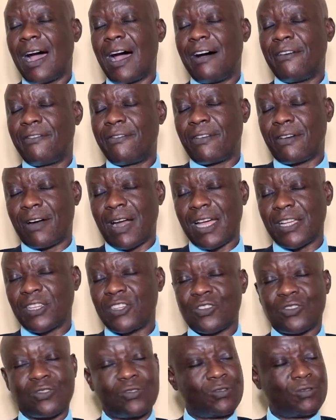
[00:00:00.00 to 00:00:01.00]
for
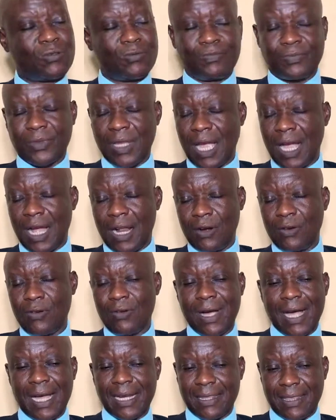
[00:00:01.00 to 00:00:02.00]
us to
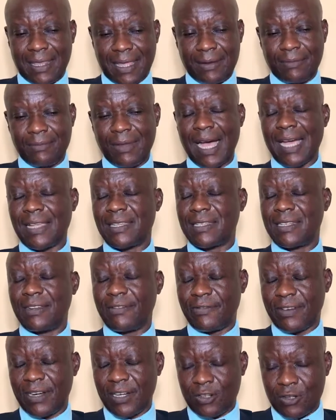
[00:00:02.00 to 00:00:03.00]
look at them as
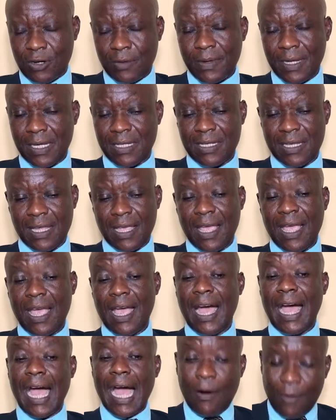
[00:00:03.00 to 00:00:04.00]
different topics.
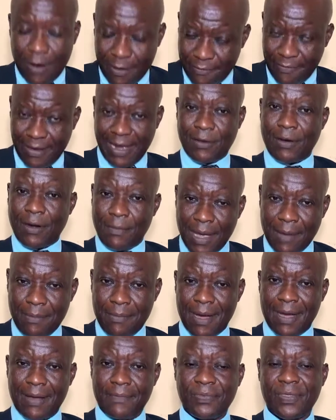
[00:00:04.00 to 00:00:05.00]
However,
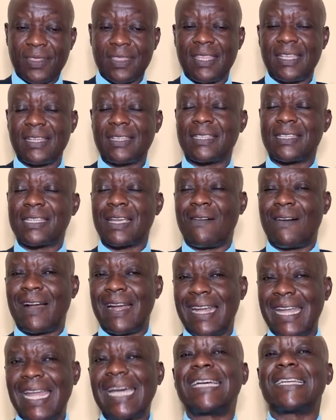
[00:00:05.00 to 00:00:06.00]
remember, this is our
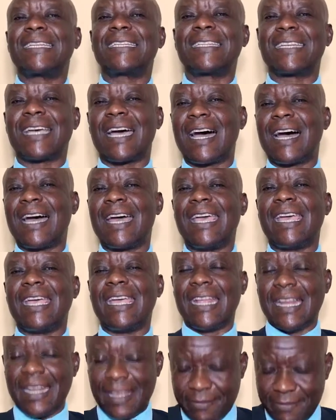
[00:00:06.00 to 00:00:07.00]
lecture
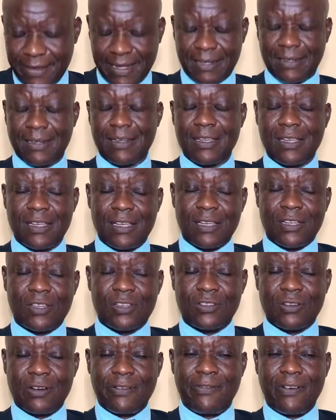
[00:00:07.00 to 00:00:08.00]
11.
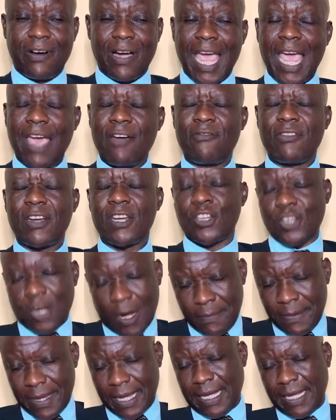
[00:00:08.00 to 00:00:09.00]
So for every
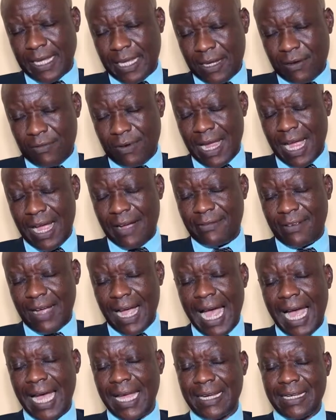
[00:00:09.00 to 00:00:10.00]
topic, we have
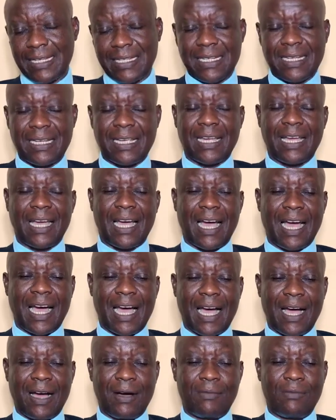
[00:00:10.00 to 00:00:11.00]
had
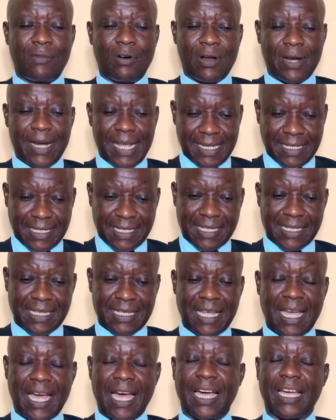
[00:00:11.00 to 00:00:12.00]
more or
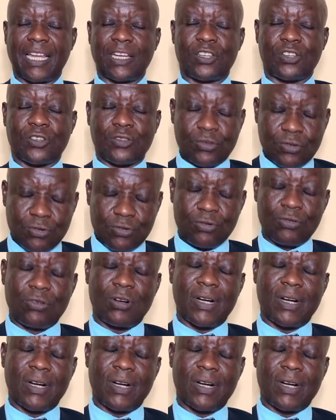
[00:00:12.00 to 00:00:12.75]
less 2